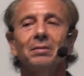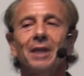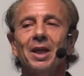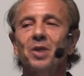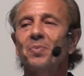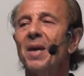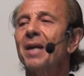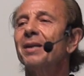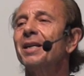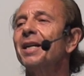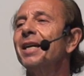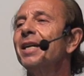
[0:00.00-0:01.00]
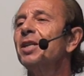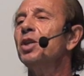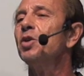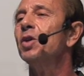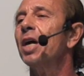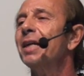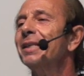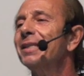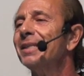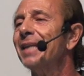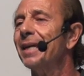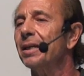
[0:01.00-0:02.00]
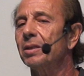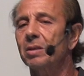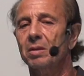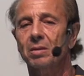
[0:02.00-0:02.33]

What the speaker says: that has been in the United States,